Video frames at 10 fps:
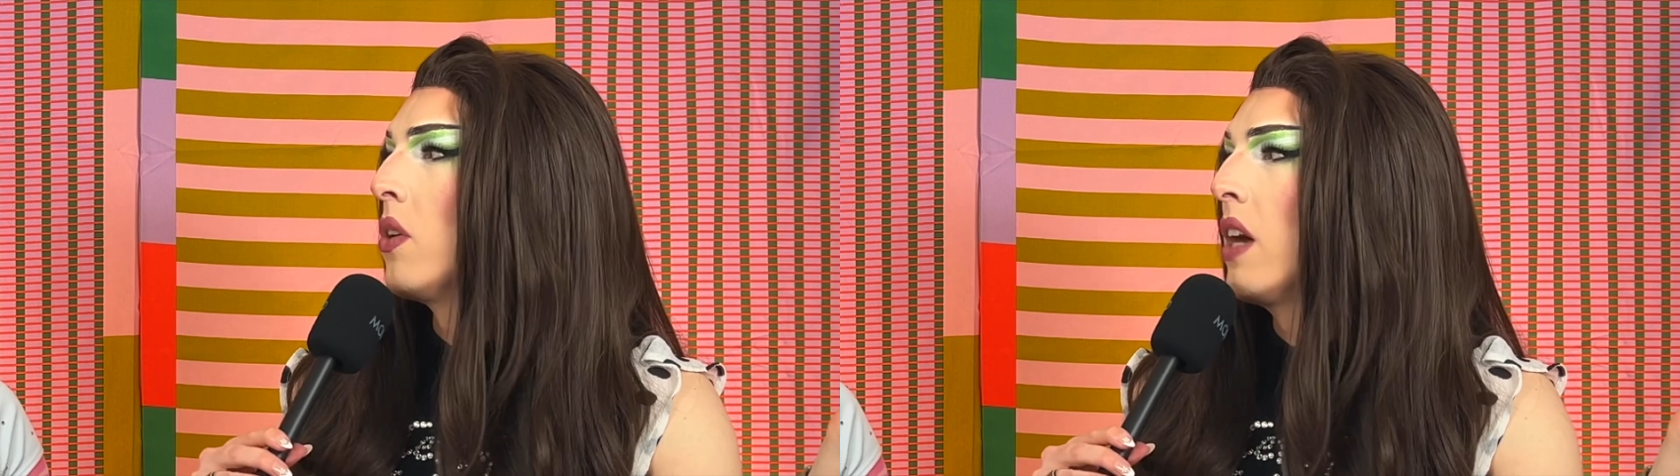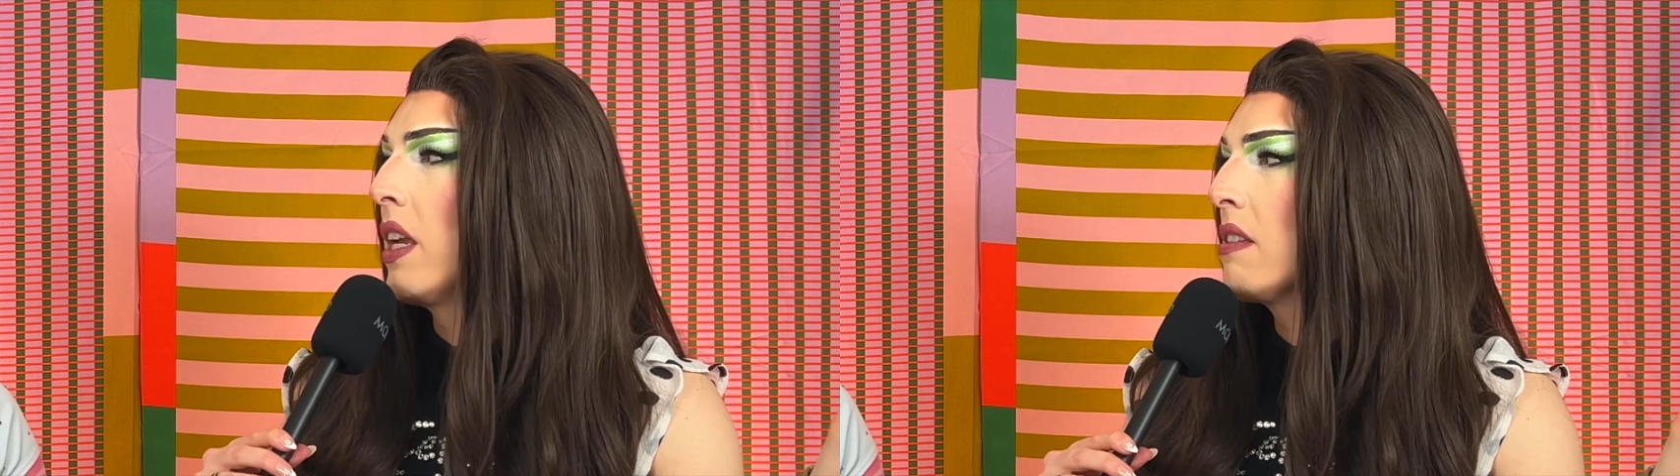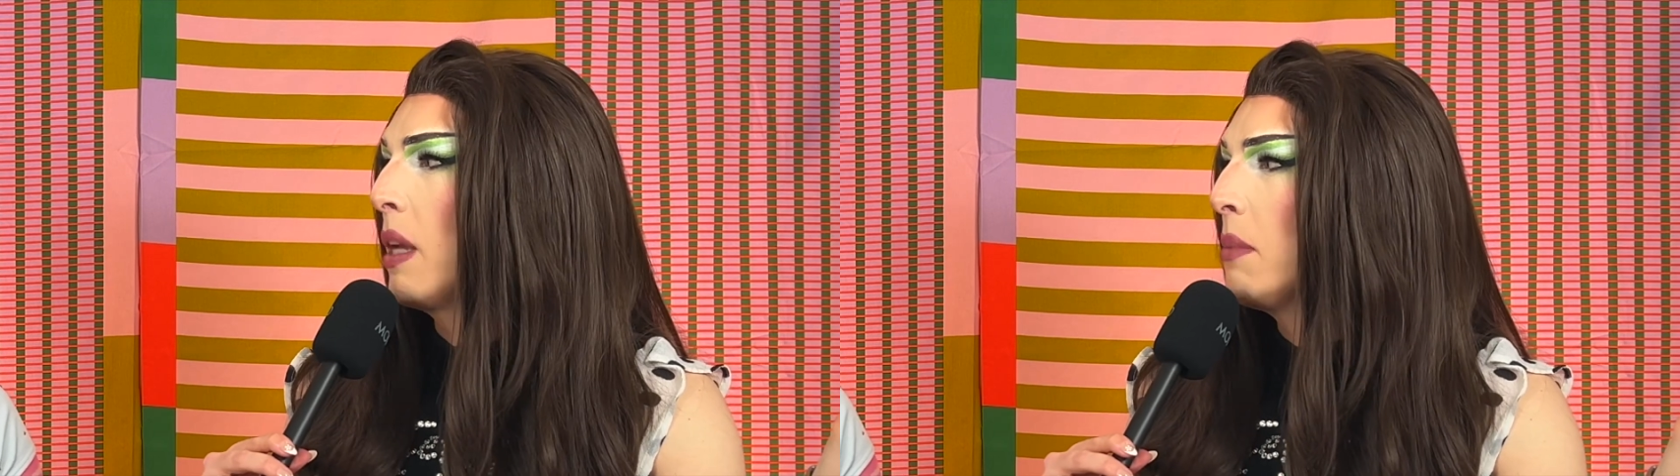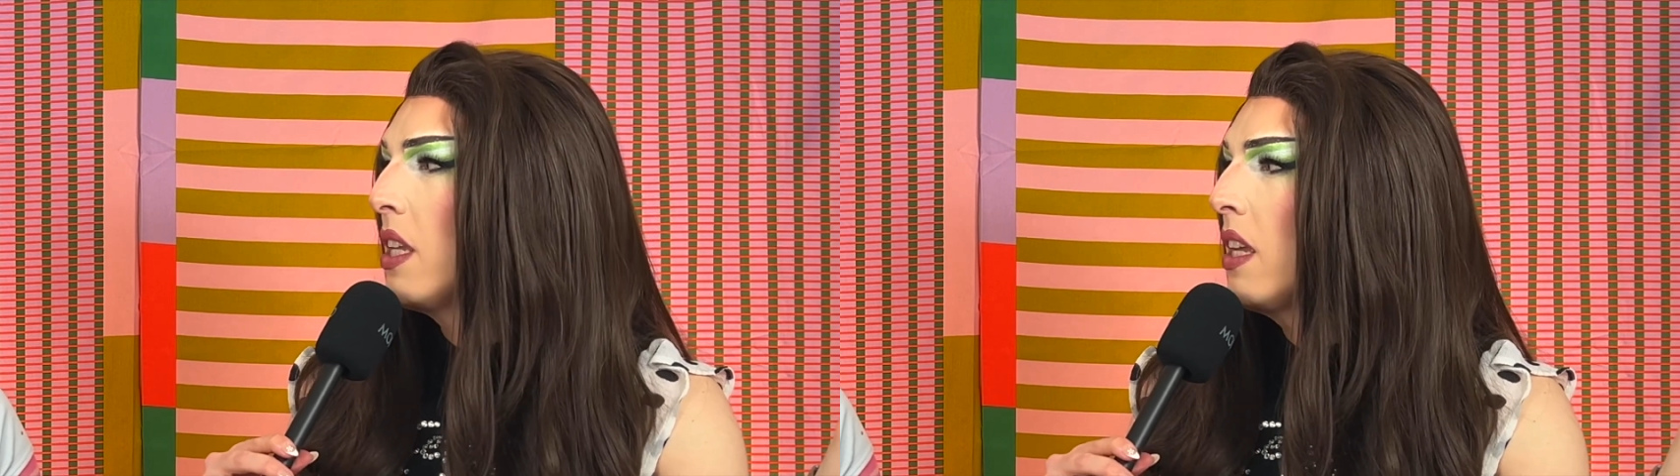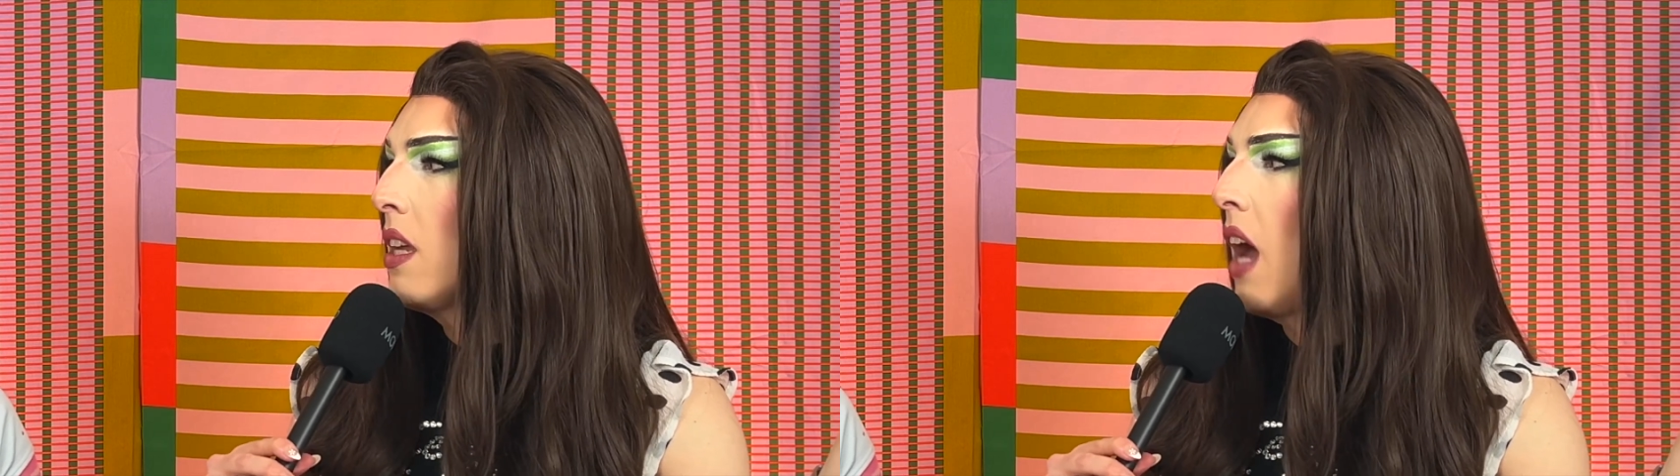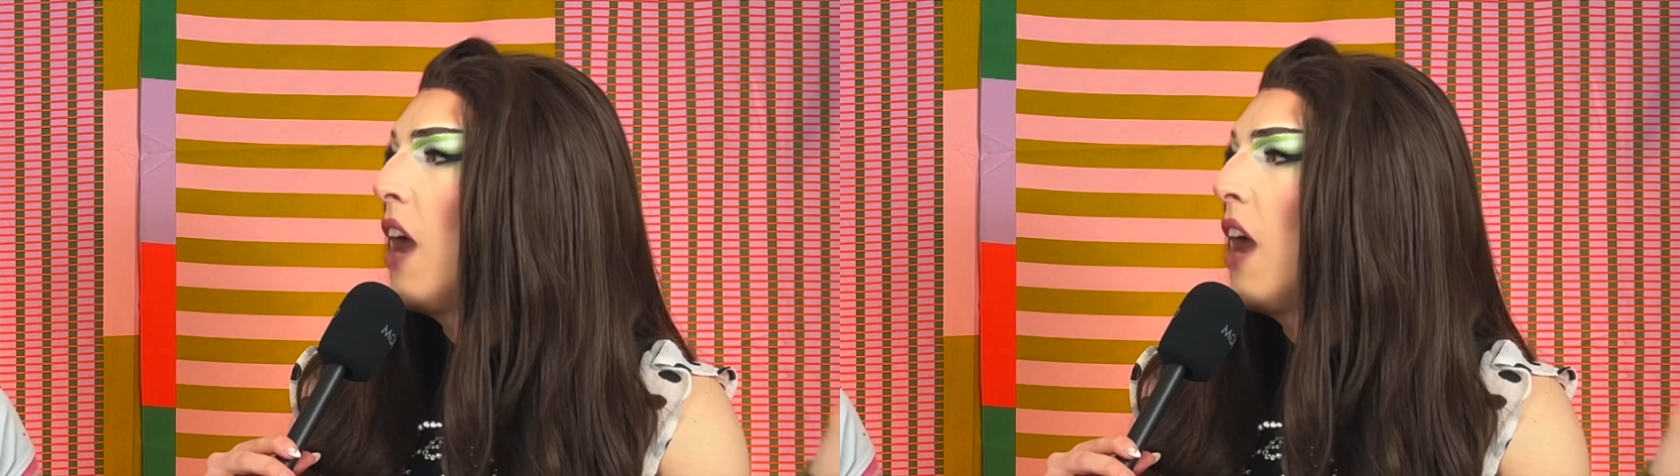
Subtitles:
or not accepting.